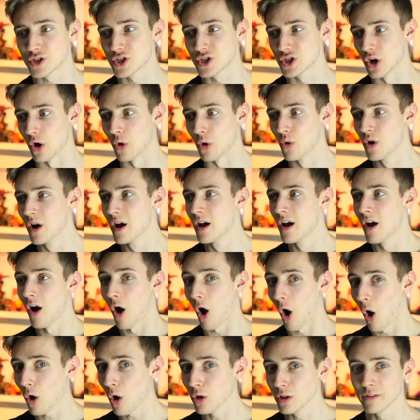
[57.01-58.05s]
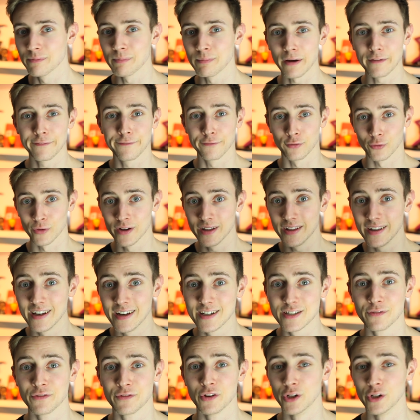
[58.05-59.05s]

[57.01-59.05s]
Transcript: So all of my 3 years of